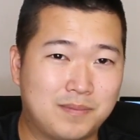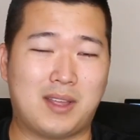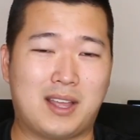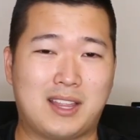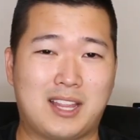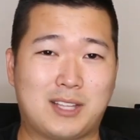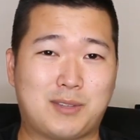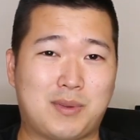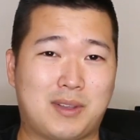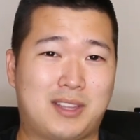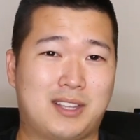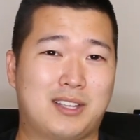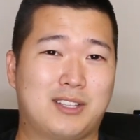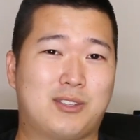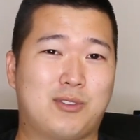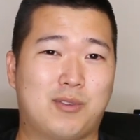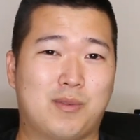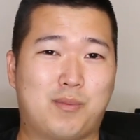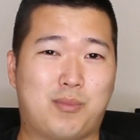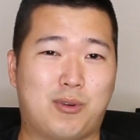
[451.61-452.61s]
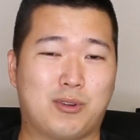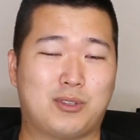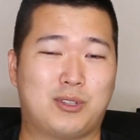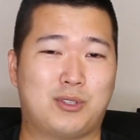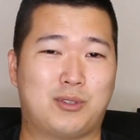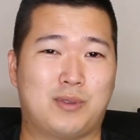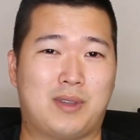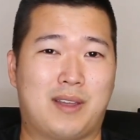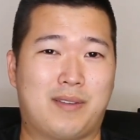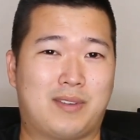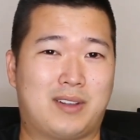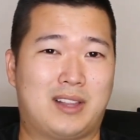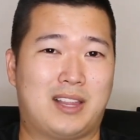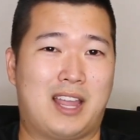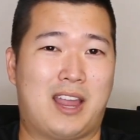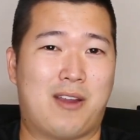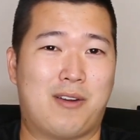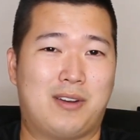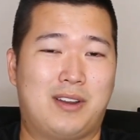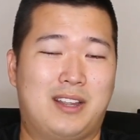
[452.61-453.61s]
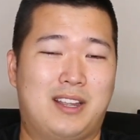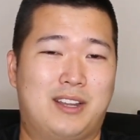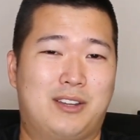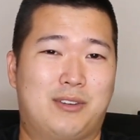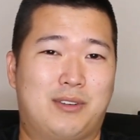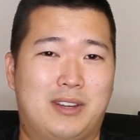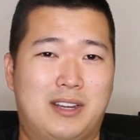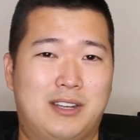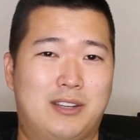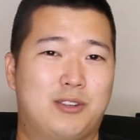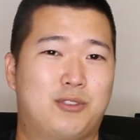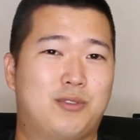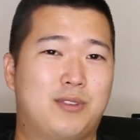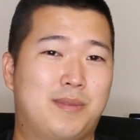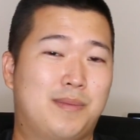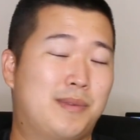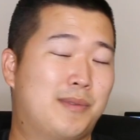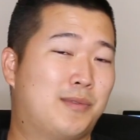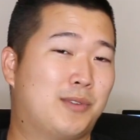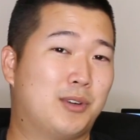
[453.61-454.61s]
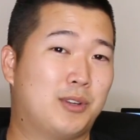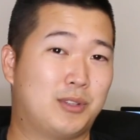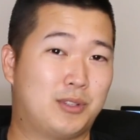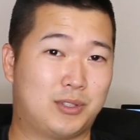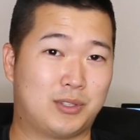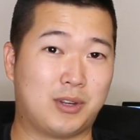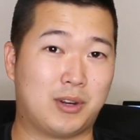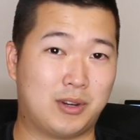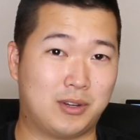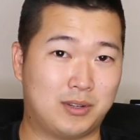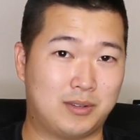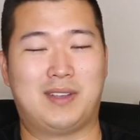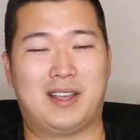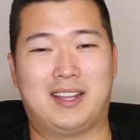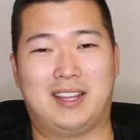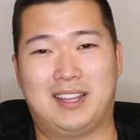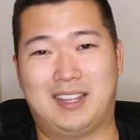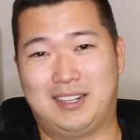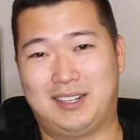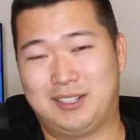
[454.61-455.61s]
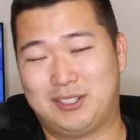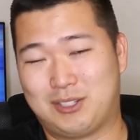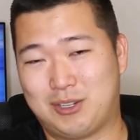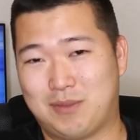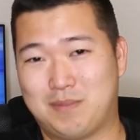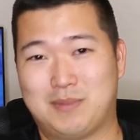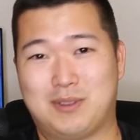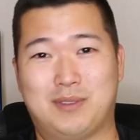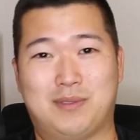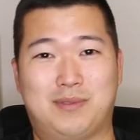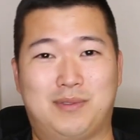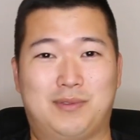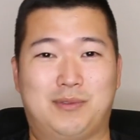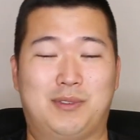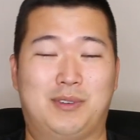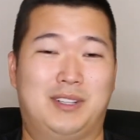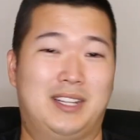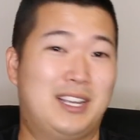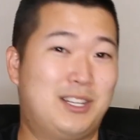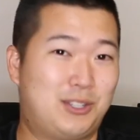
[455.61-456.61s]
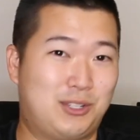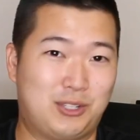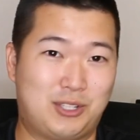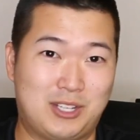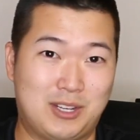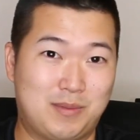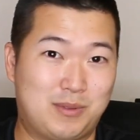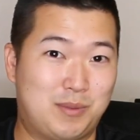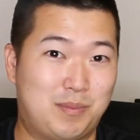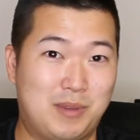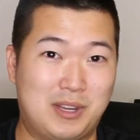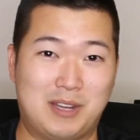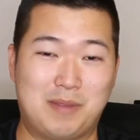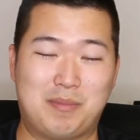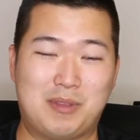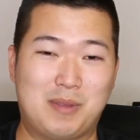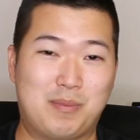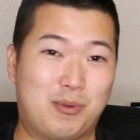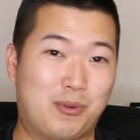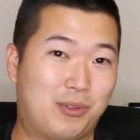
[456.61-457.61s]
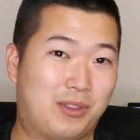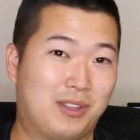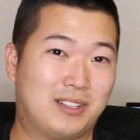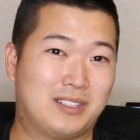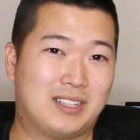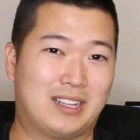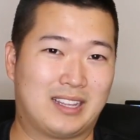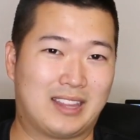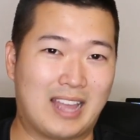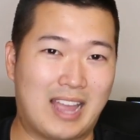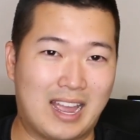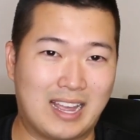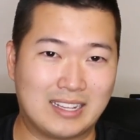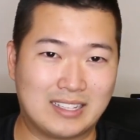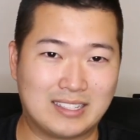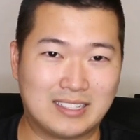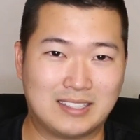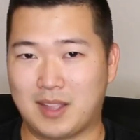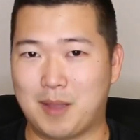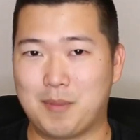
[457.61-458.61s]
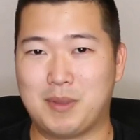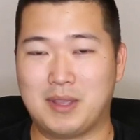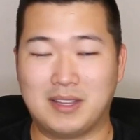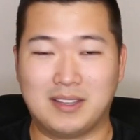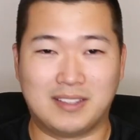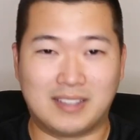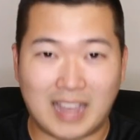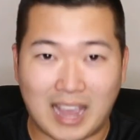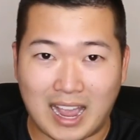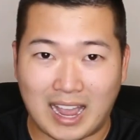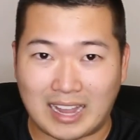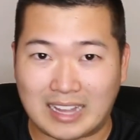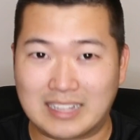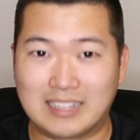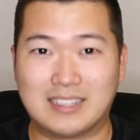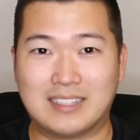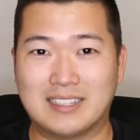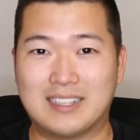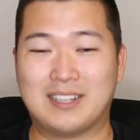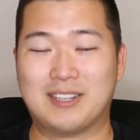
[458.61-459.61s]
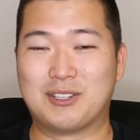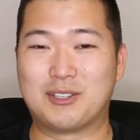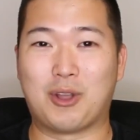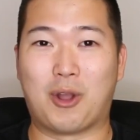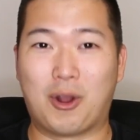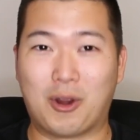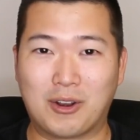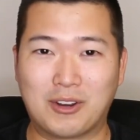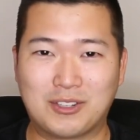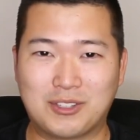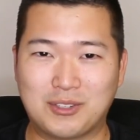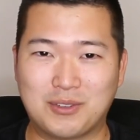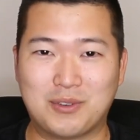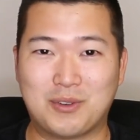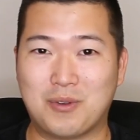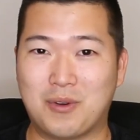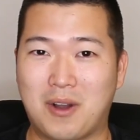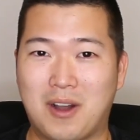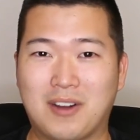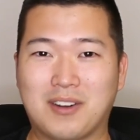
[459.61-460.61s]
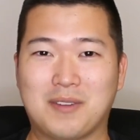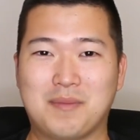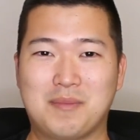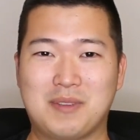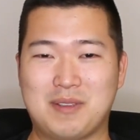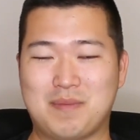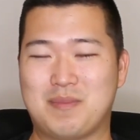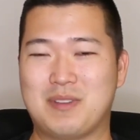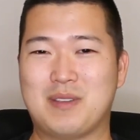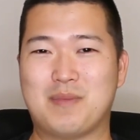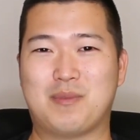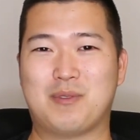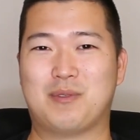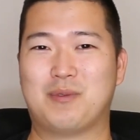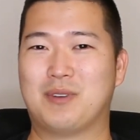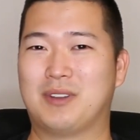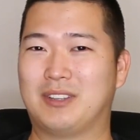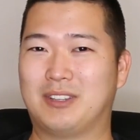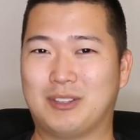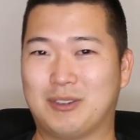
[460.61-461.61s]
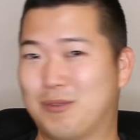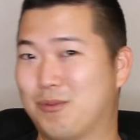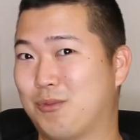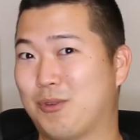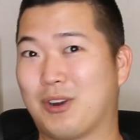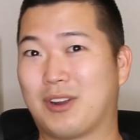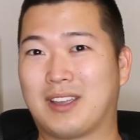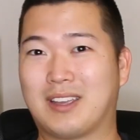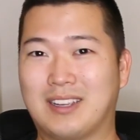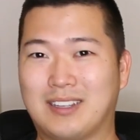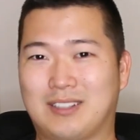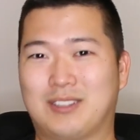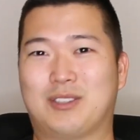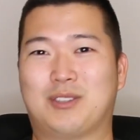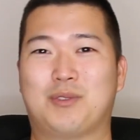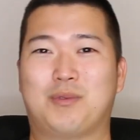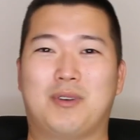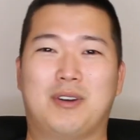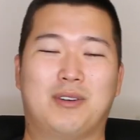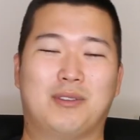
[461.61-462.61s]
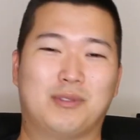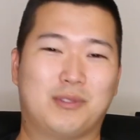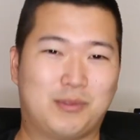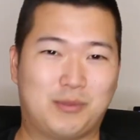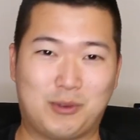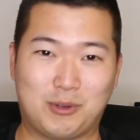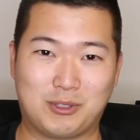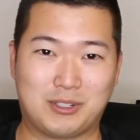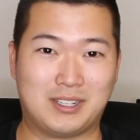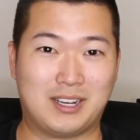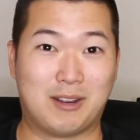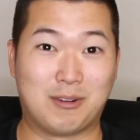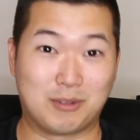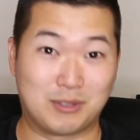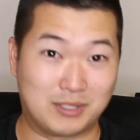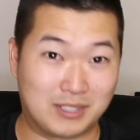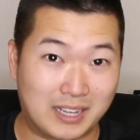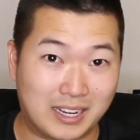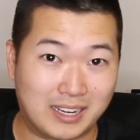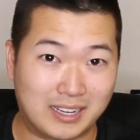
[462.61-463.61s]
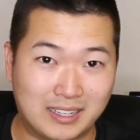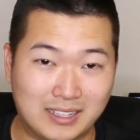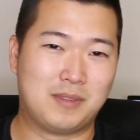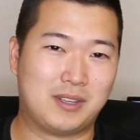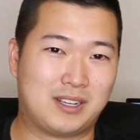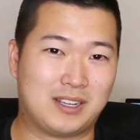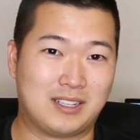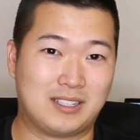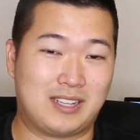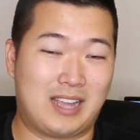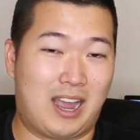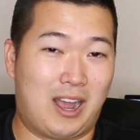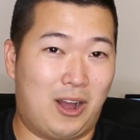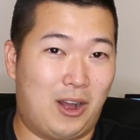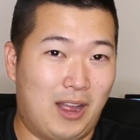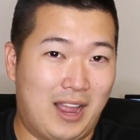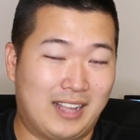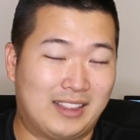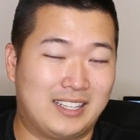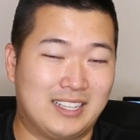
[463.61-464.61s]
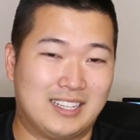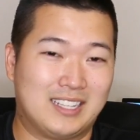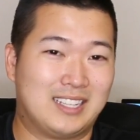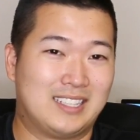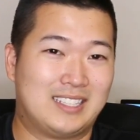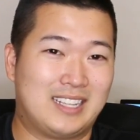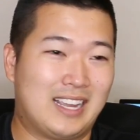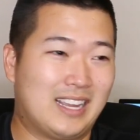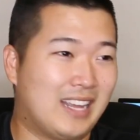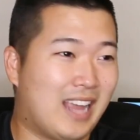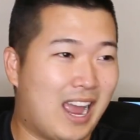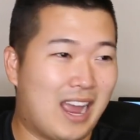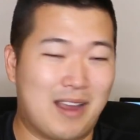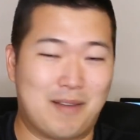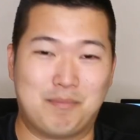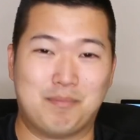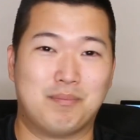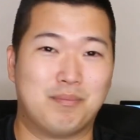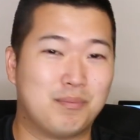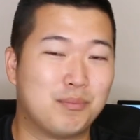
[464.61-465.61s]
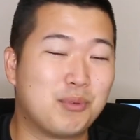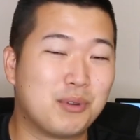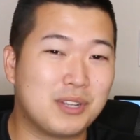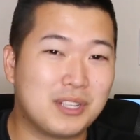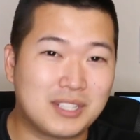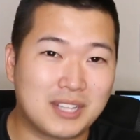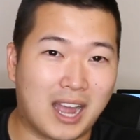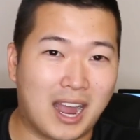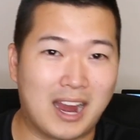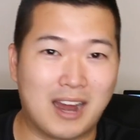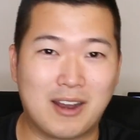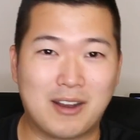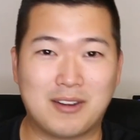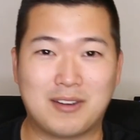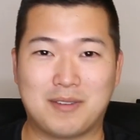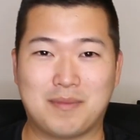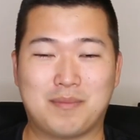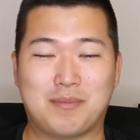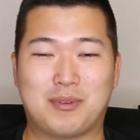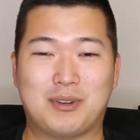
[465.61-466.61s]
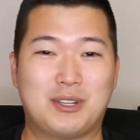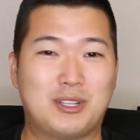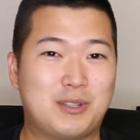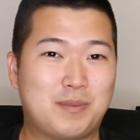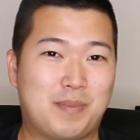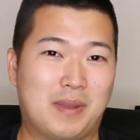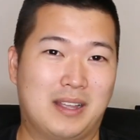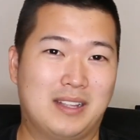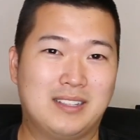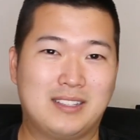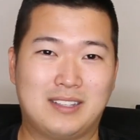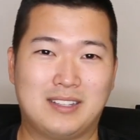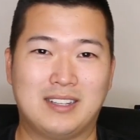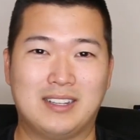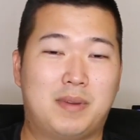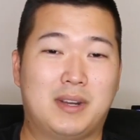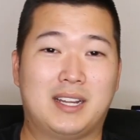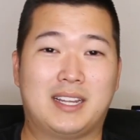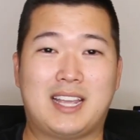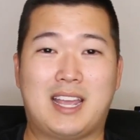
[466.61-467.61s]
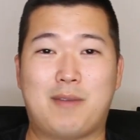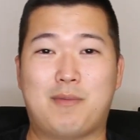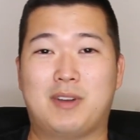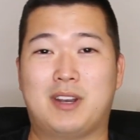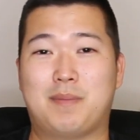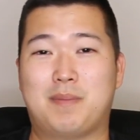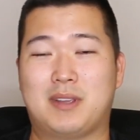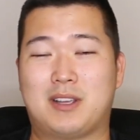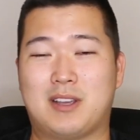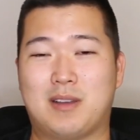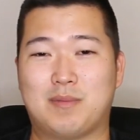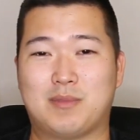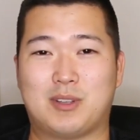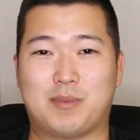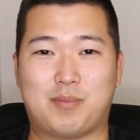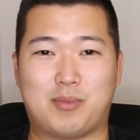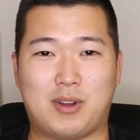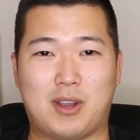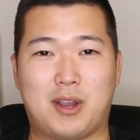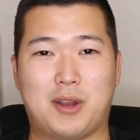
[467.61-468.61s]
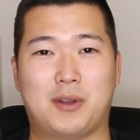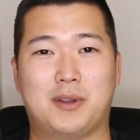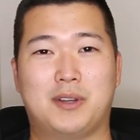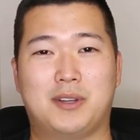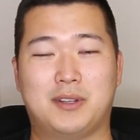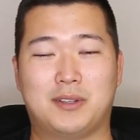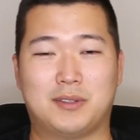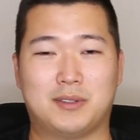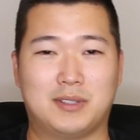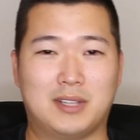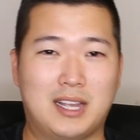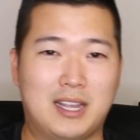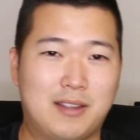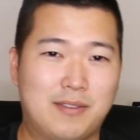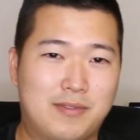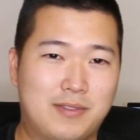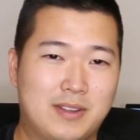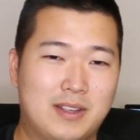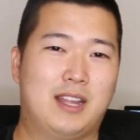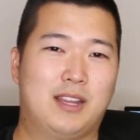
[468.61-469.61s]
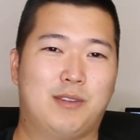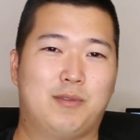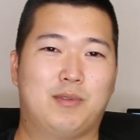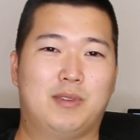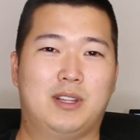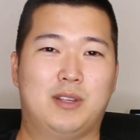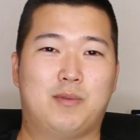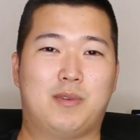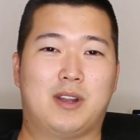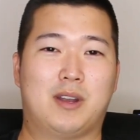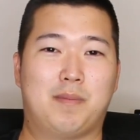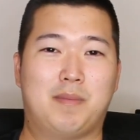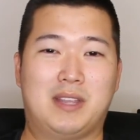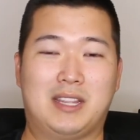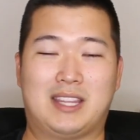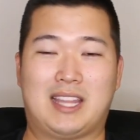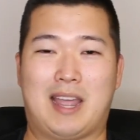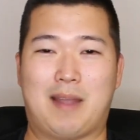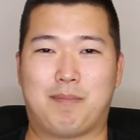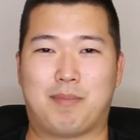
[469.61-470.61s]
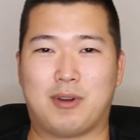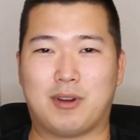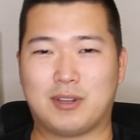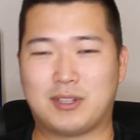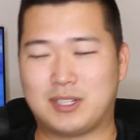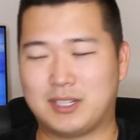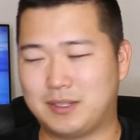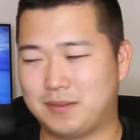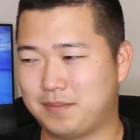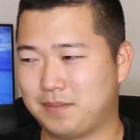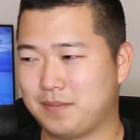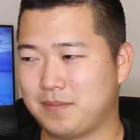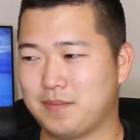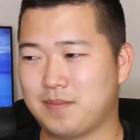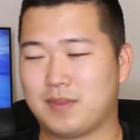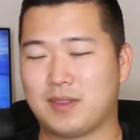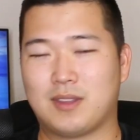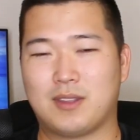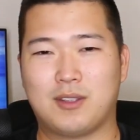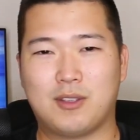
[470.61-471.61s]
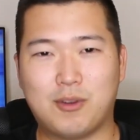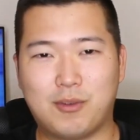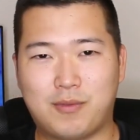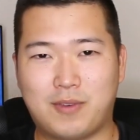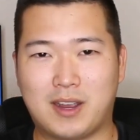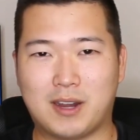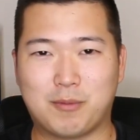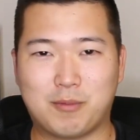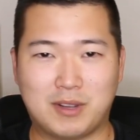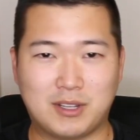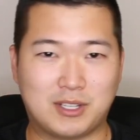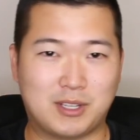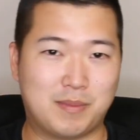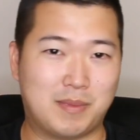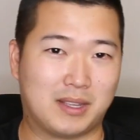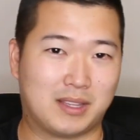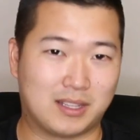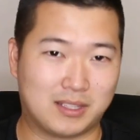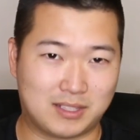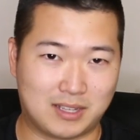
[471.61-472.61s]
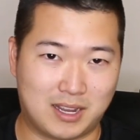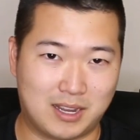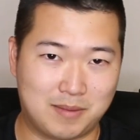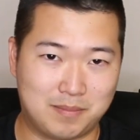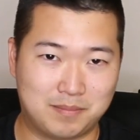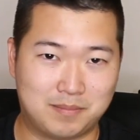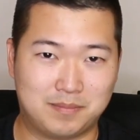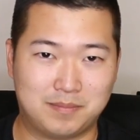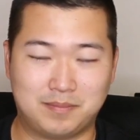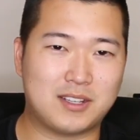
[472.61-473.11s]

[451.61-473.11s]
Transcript: And that's why I think it's so important to have clarity in your industry before you start. And then in terms of relationships, meeting people, things like that, I mean, yeah, it, it is hard to go out and meet people when you're working 12 to 14 hours a day. Because at the end of the day, yeah, I'm pretty tired, I'm pretty spent. But again, when it becomes a priority in your life and you really want to meet that person, you'll find ways to make the time.